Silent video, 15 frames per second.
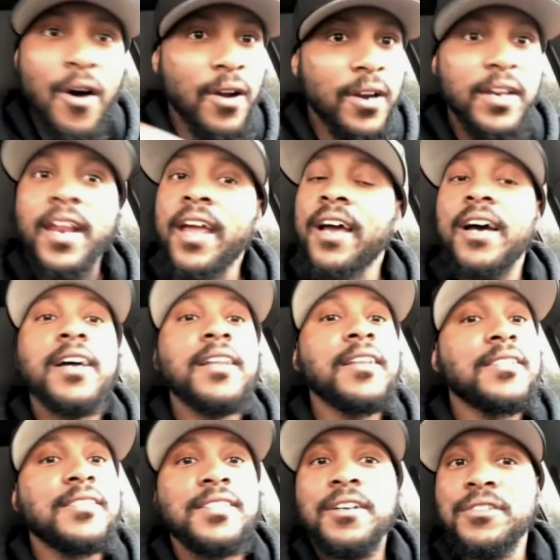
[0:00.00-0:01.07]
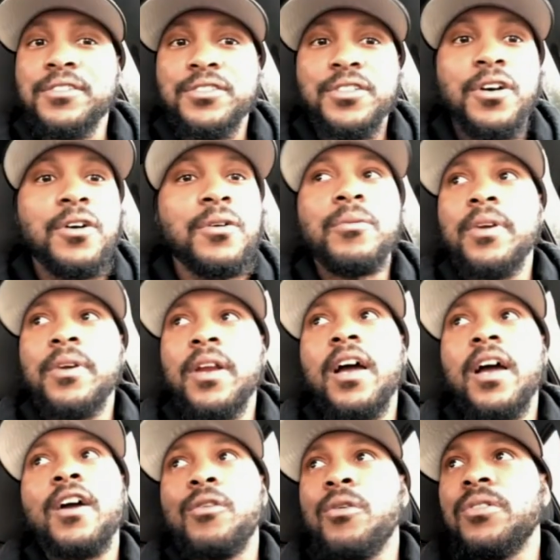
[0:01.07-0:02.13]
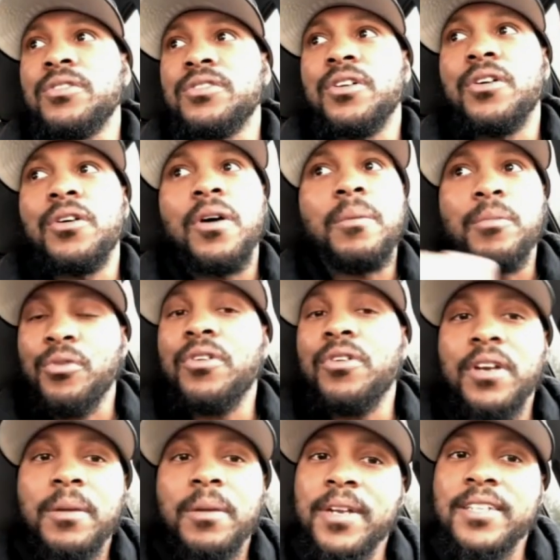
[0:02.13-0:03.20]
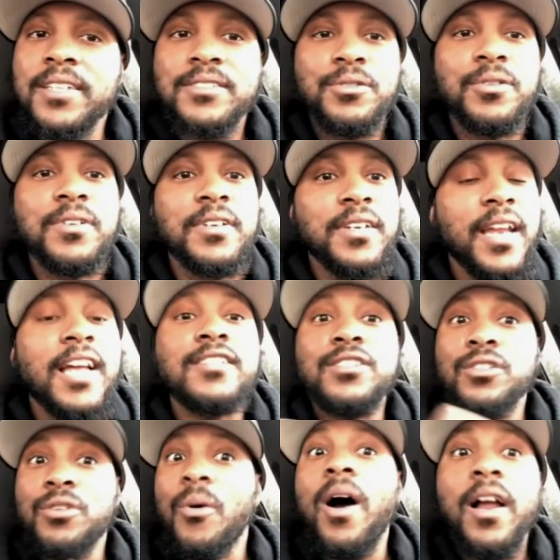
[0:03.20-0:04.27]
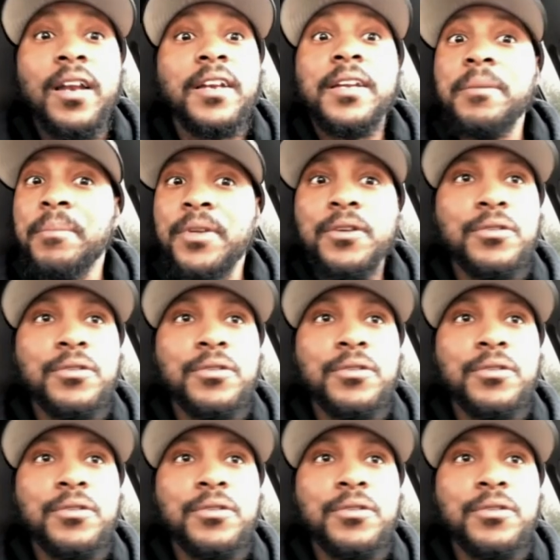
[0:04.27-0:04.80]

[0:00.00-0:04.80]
e for all of that other mm-hmm. stuff. So when I grow, so I'm growing up listening to it. That's